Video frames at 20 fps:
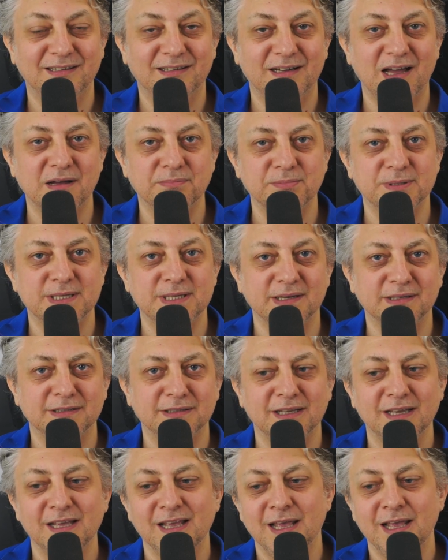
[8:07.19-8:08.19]
upset,
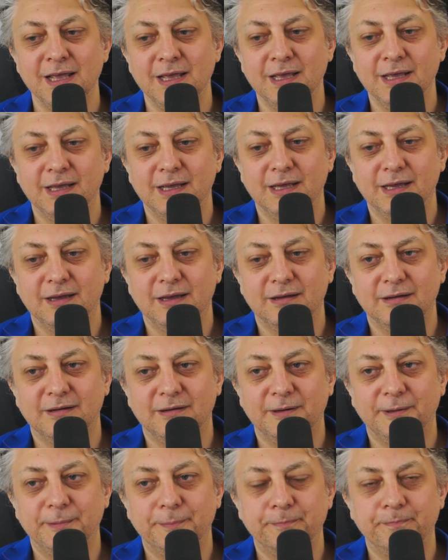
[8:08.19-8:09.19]

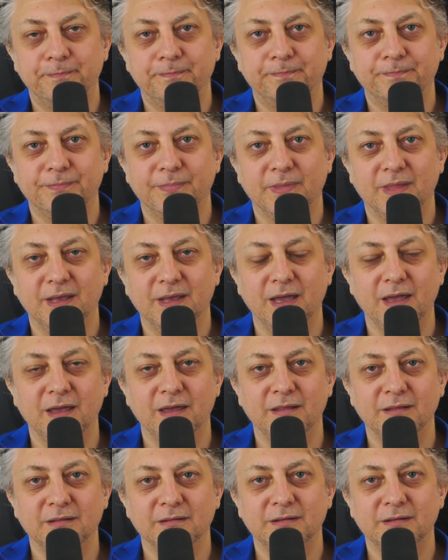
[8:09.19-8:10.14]
and